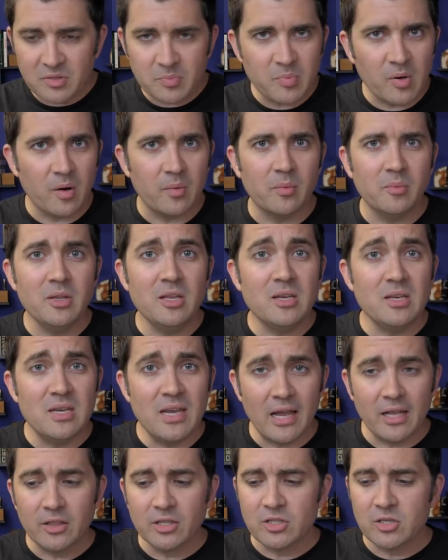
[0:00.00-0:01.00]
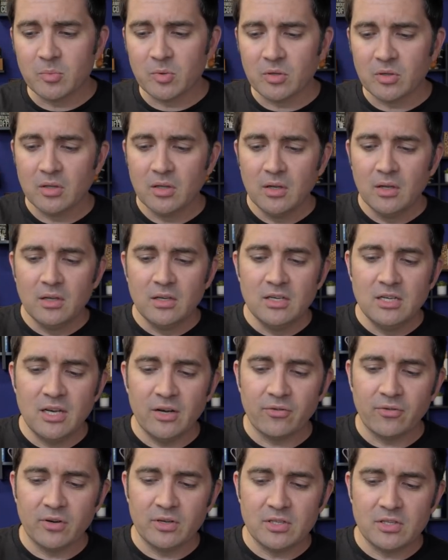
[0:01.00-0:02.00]
is probably negligible
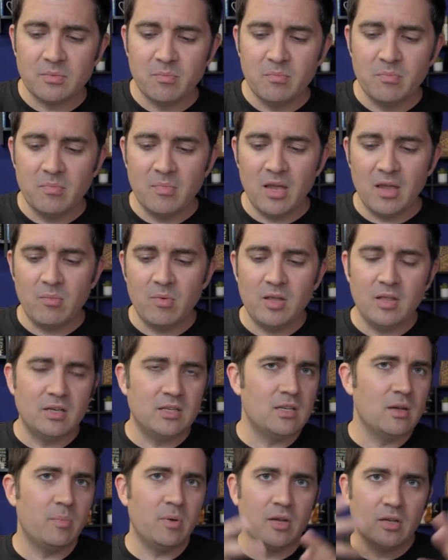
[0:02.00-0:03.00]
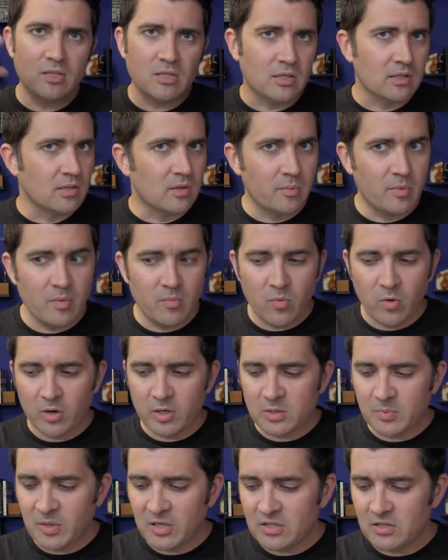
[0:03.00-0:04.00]
difference. Maybe the tipping is a little bit more
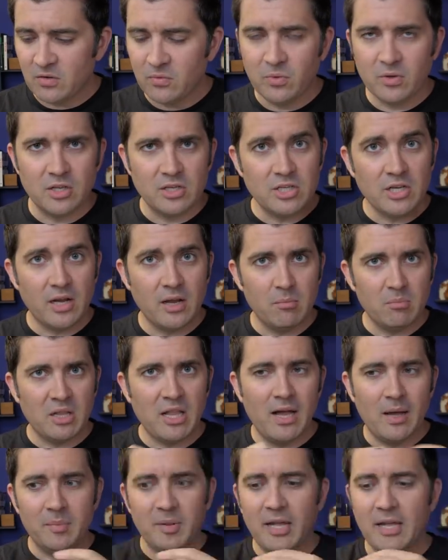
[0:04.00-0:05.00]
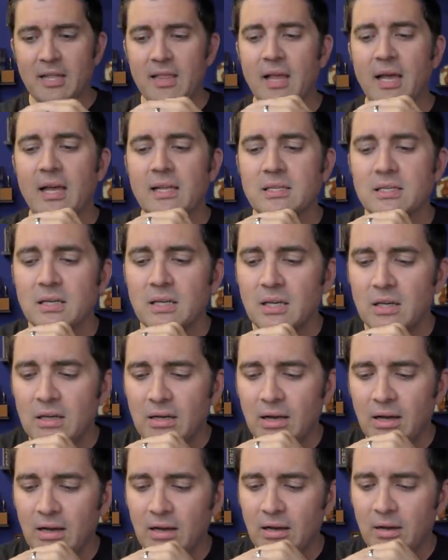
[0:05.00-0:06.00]
expensive with a giant blob like that,
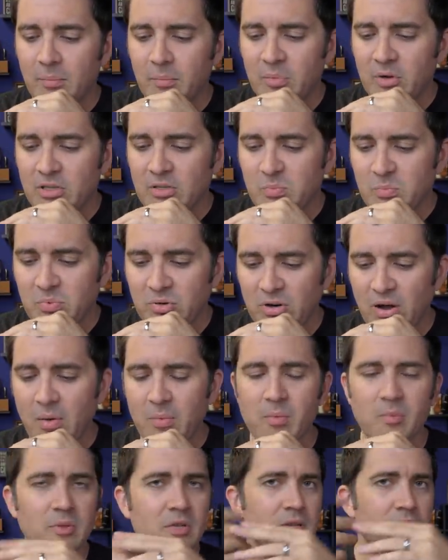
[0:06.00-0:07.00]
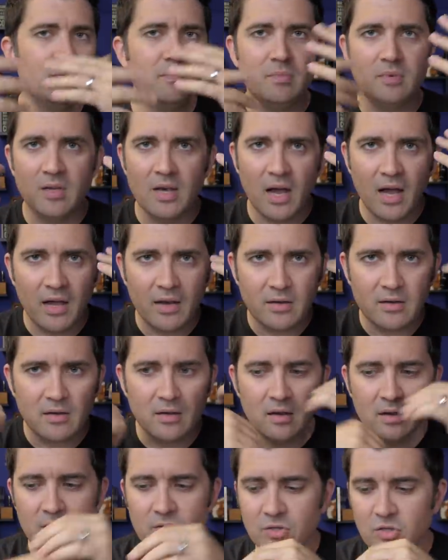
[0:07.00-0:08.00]
um, but it's probably not
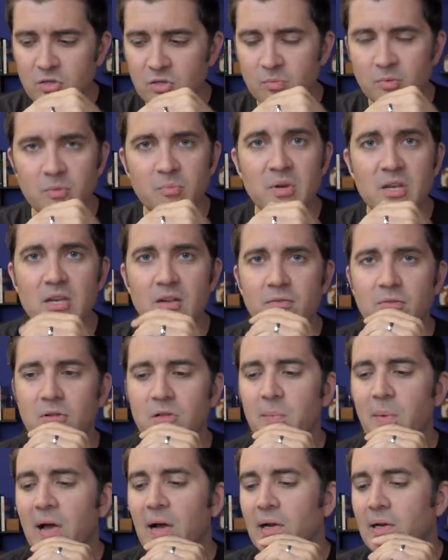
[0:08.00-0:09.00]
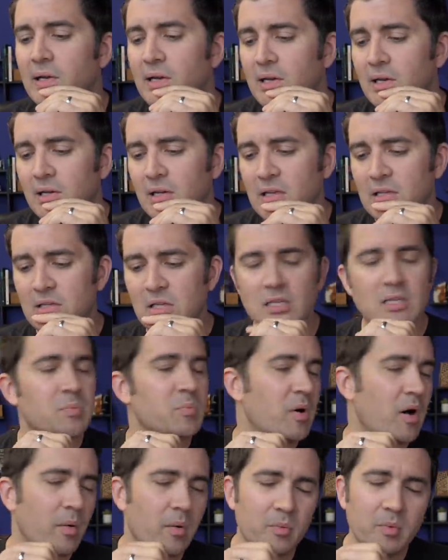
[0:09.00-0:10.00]
a super meaningful amount. It's, it's
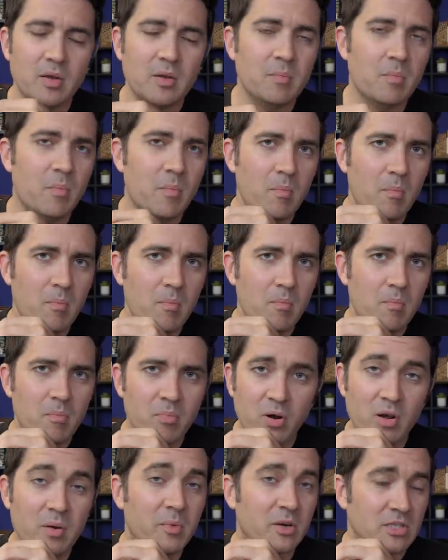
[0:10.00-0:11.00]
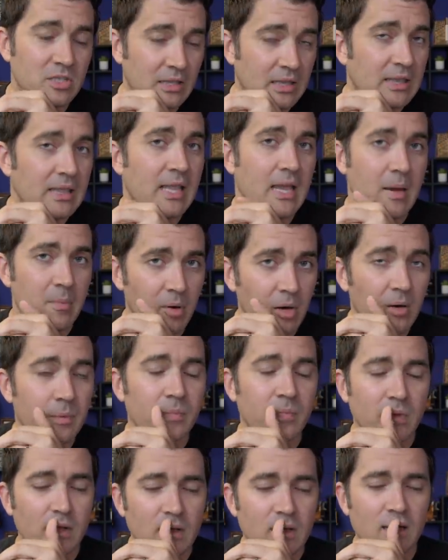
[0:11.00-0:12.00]
probably pretty much labor
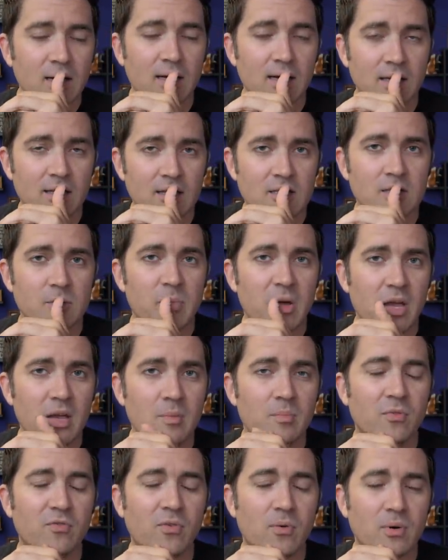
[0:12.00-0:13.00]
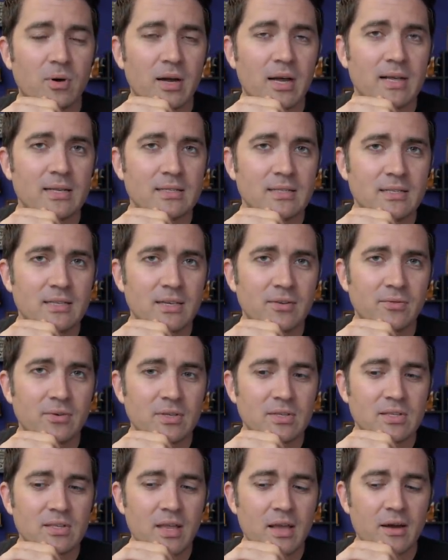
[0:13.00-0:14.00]
uh, that you're paying for as the
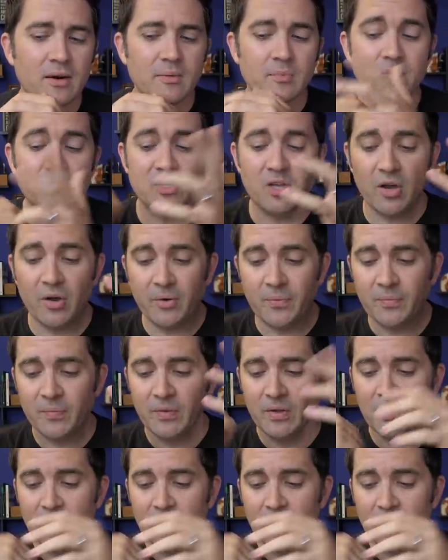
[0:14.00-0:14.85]
difference there. So,